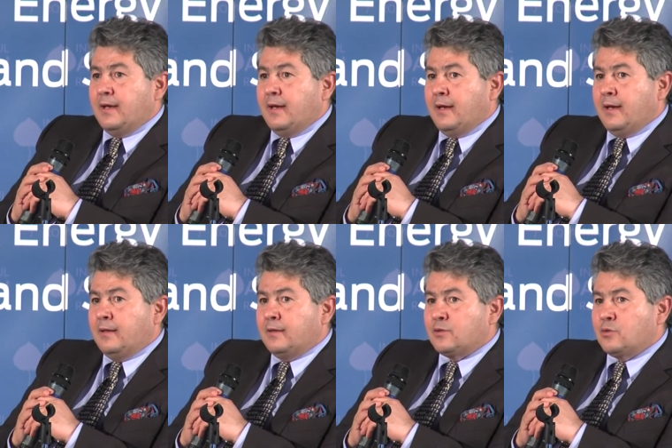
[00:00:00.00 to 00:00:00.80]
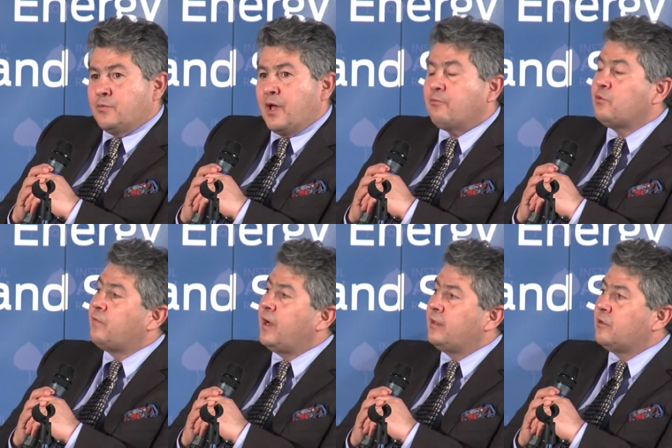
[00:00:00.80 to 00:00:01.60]
And so we have to
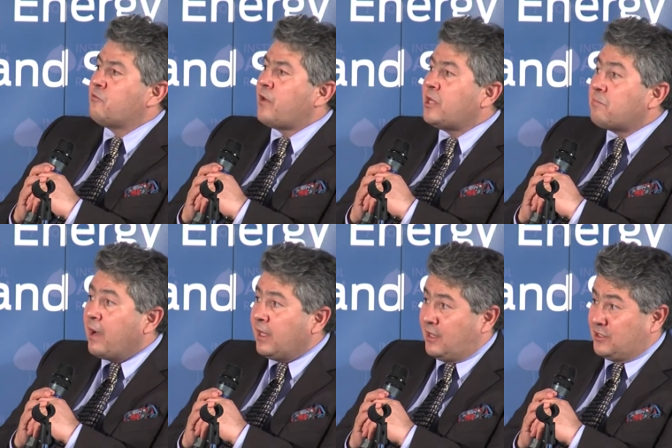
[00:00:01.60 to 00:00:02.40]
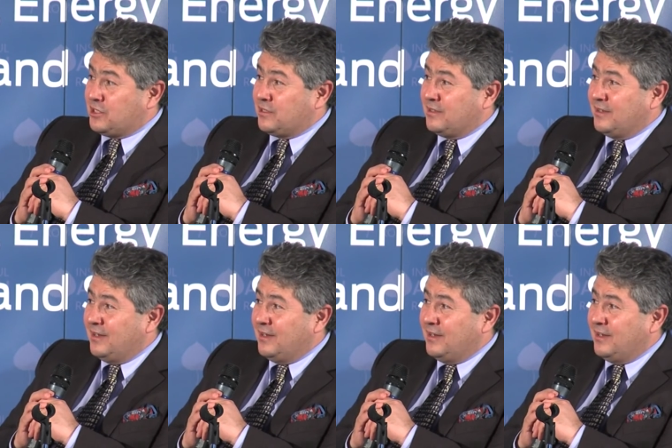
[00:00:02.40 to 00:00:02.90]
find the right balance